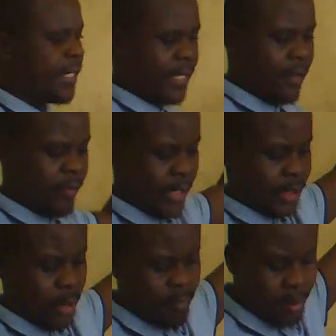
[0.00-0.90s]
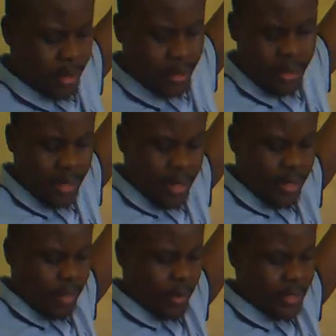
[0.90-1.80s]
is a reflection of P,
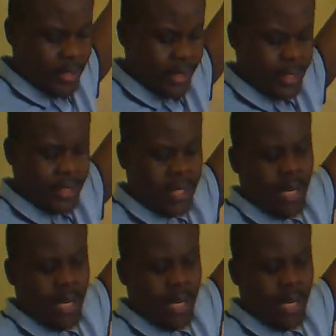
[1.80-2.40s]
the question is,